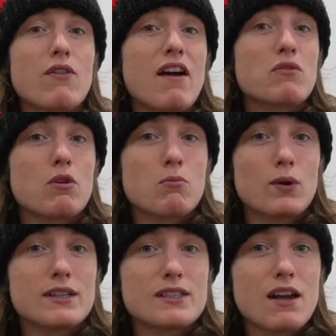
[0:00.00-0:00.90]
to
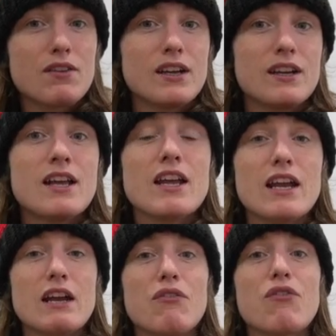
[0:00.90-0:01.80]
1.7
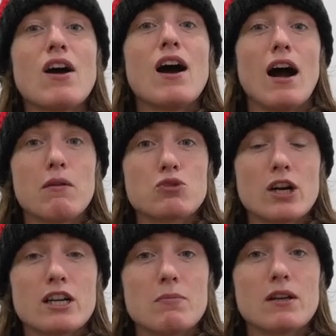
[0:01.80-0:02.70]
if I'm
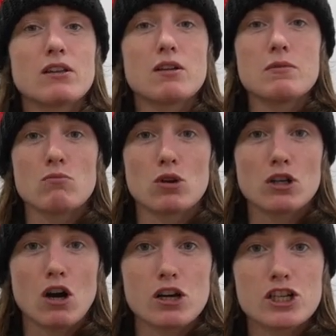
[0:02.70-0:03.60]
trying to be a little bit more
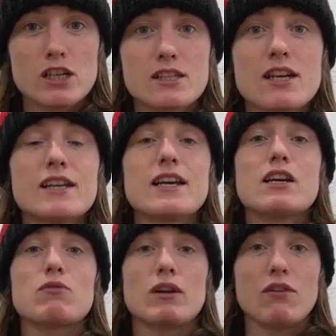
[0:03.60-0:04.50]
cautious,
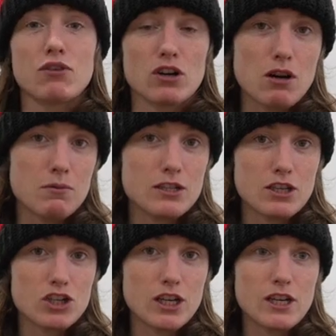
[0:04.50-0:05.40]
getting ready for a
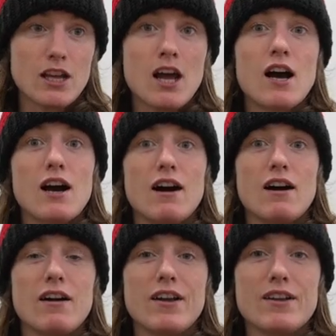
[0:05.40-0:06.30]
competition
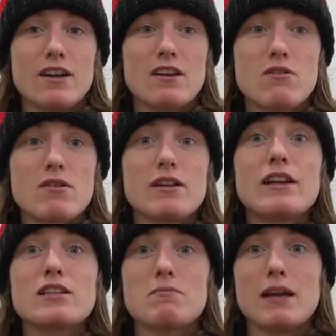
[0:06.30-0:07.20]
and
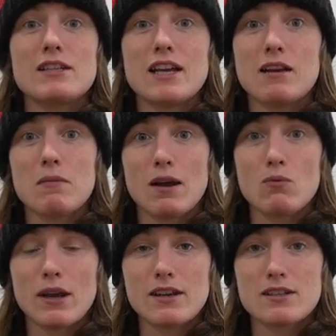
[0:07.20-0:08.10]
needing to maintain my
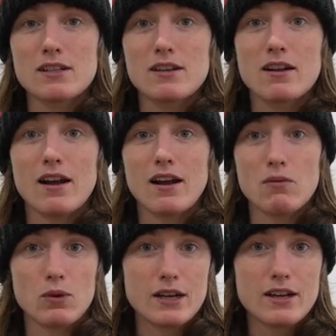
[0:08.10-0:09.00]
weight,
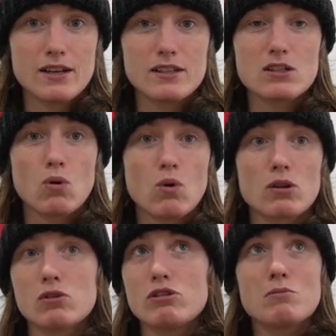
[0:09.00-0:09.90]
what it is,
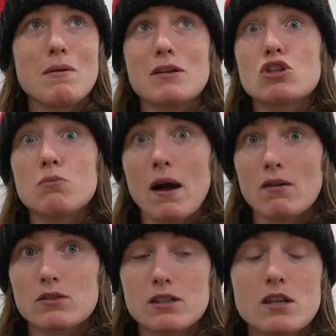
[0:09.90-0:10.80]
or lose maybe 2
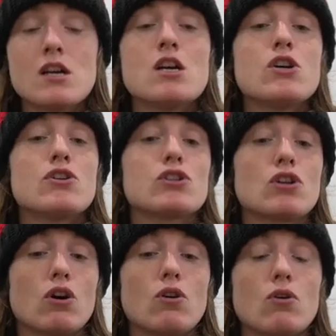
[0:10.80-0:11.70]
pounds.
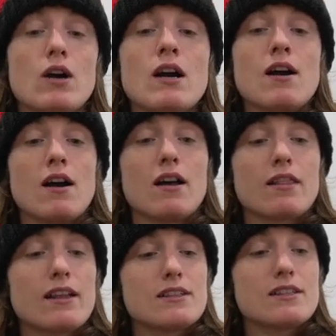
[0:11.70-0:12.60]
So
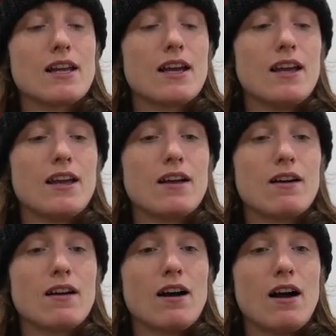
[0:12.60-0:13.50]
let's
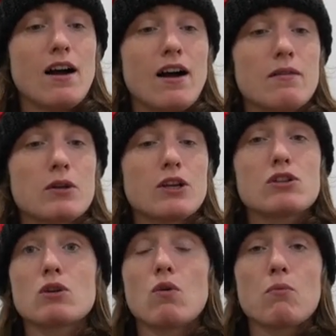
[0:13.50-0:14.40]
say I'm gonna
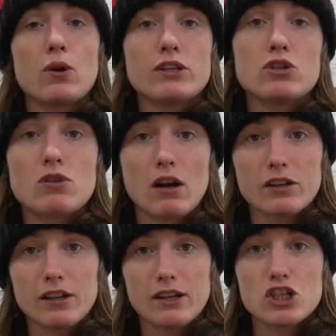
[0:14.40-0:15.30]
use the 1.2
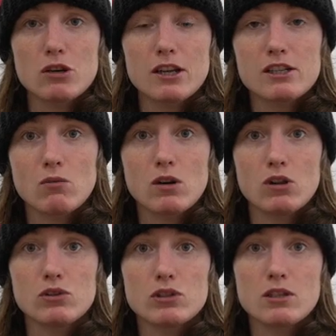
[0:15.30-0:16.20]
calculation because I wanna
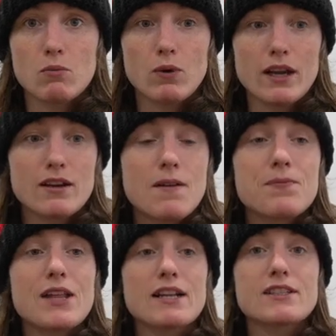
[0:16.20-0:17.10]
lose some weight.
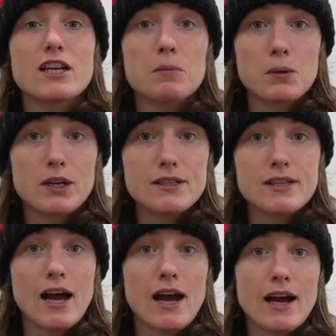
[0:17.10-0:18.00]
That's gonna put
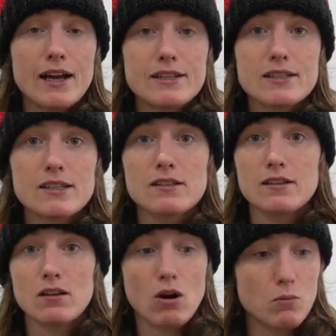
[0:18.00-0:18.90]
us at
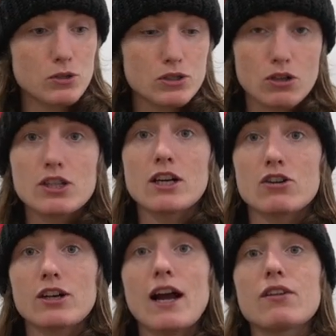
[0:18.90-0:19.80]
almost
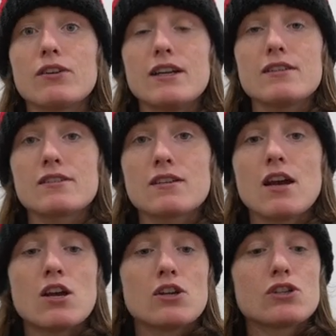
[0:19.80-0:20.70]
1,300 calories.
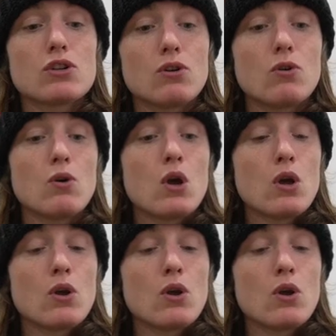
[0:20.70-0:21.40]
So